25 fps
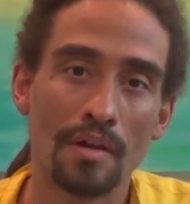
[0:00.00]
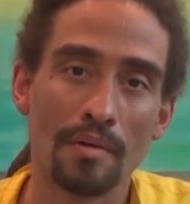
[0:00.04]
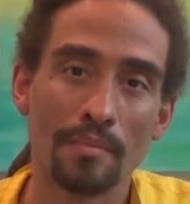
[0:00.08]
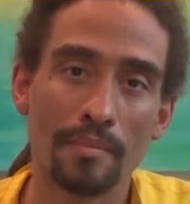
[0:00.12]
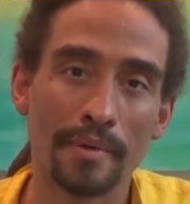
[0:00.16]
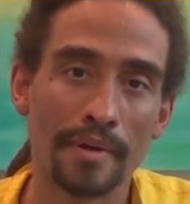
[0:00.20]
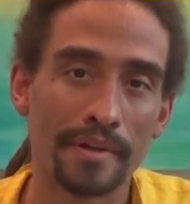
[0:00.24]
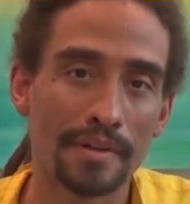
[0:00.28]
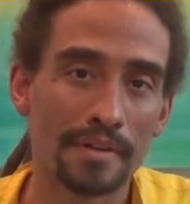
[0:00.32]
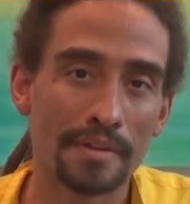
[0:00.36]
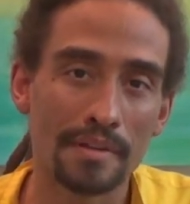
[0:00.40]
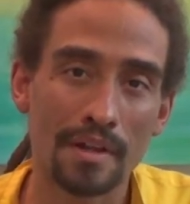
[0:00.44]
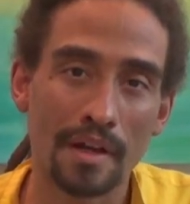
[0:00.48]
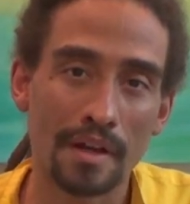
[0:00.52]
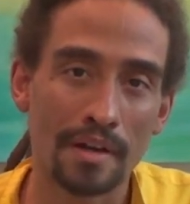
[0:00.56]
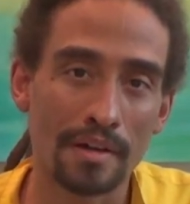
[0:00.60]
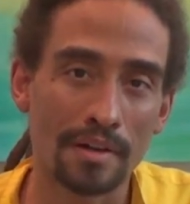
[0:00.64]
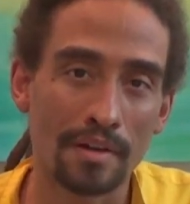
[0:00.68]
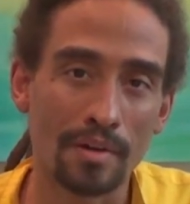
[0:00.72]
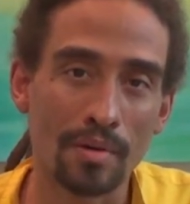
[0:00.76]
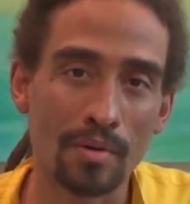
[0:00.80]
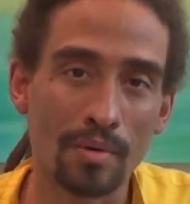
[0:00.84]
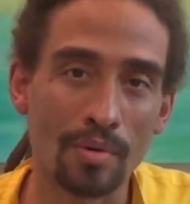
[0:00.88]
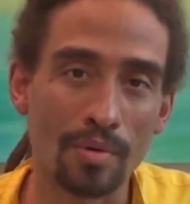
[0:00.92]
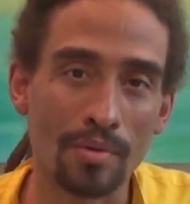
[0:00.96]
But it's not a
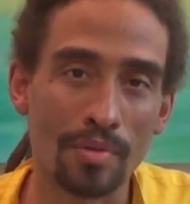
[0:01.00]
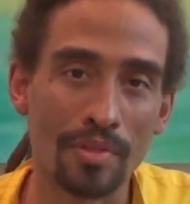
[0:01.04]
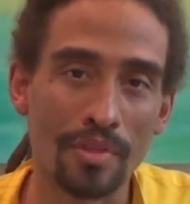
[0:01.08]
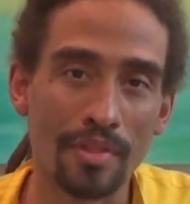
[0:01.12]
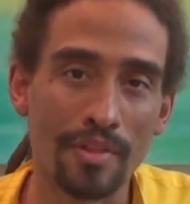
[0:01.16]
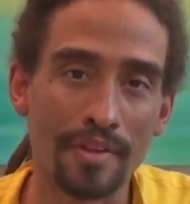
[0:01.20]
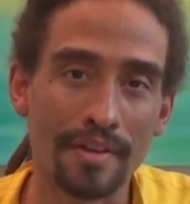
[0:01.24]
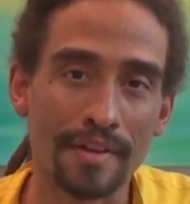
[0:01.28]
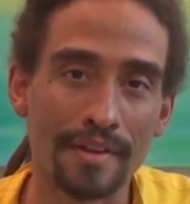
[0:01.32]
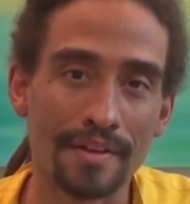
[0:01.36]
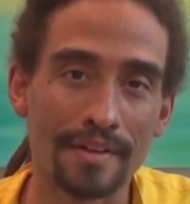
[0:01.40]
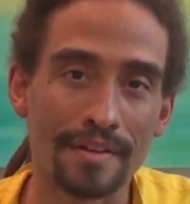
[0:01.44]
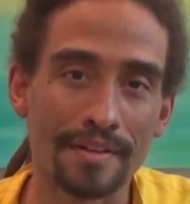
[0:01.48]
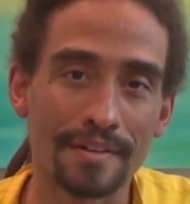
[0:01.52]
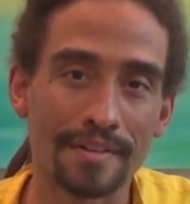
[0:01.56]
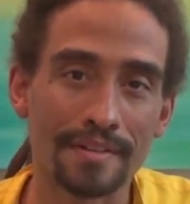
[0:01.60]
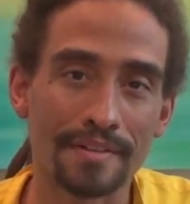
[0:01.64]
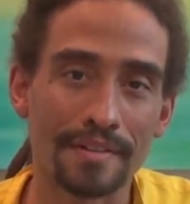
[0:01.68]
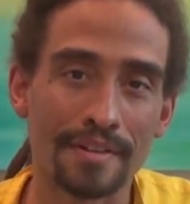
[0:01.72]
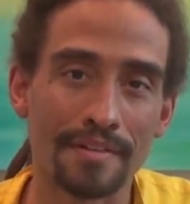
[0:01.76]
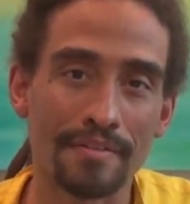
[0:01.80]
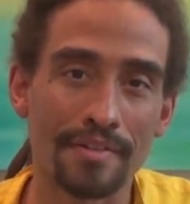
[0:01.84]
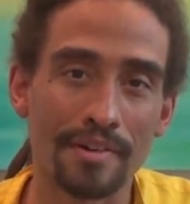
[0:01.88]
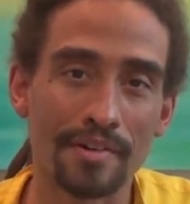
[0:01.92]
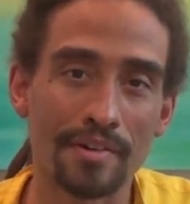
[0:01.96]
cold thing.
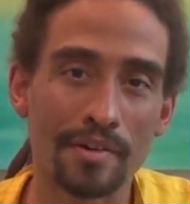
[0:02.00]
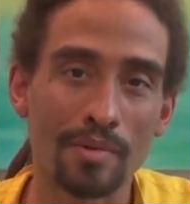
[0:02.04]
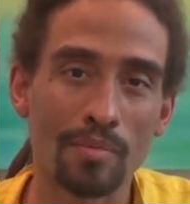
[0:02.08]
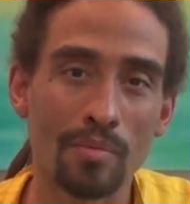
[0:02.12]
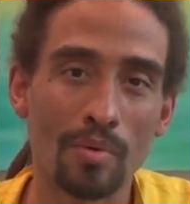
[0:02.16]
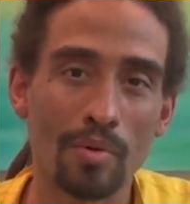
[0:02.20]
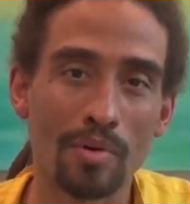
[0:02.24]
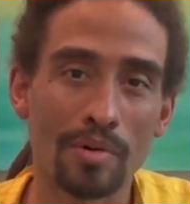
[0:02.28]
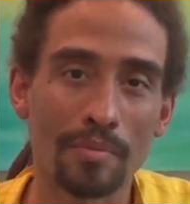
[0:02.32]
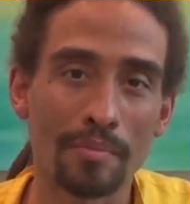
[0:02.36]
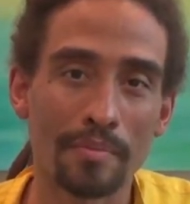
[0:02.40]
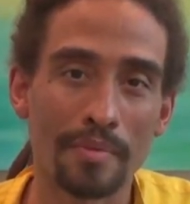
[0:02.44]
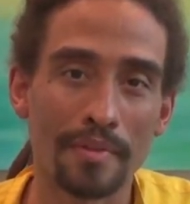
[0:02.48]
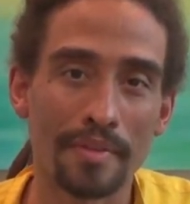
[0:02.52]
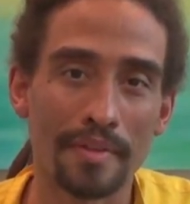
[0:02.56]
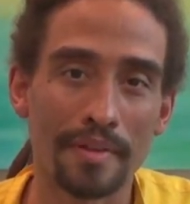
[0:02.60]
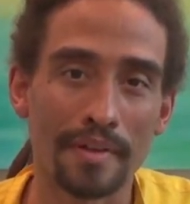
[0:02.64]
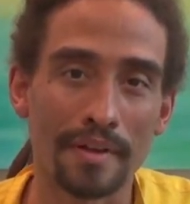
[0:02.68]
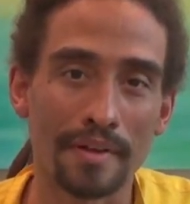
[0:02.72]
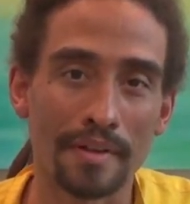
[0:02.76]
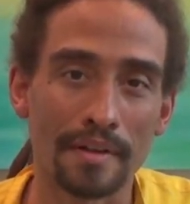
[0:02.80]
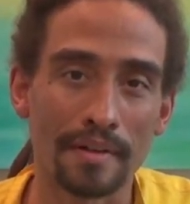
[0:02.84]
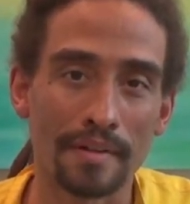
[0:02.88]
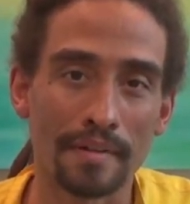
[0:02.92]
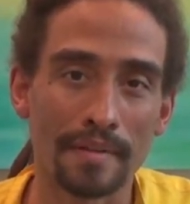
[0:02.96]
It's a very warm
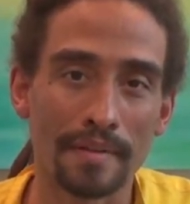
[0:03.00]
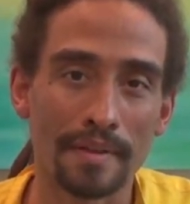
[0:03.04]
thing.